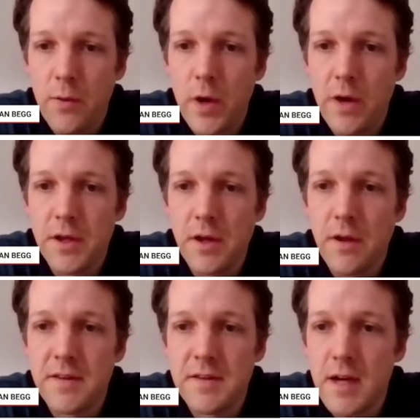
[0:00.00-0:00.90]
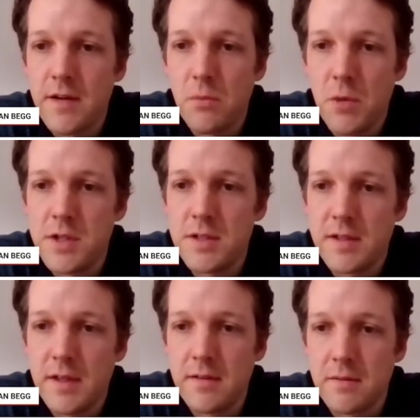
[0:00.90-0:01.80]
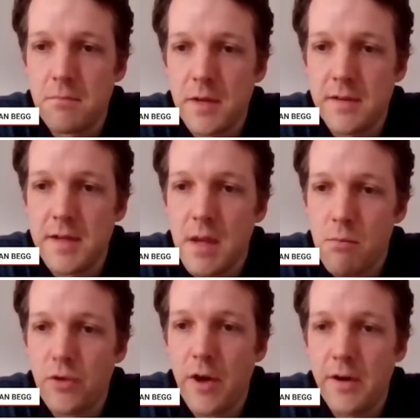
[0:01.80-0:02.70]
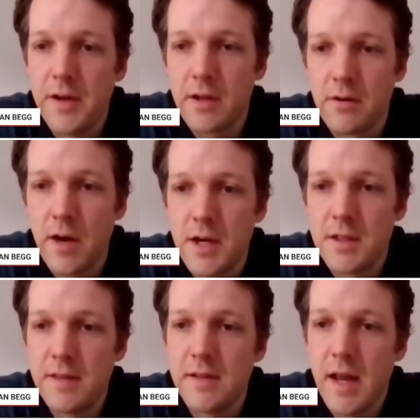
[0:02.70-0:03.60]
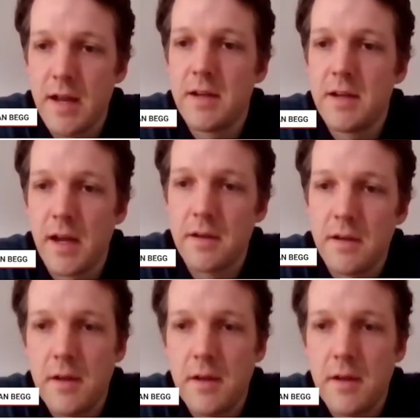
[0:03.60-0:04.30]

well, you know, the state of emergency is a temporary declaration. There's an end date.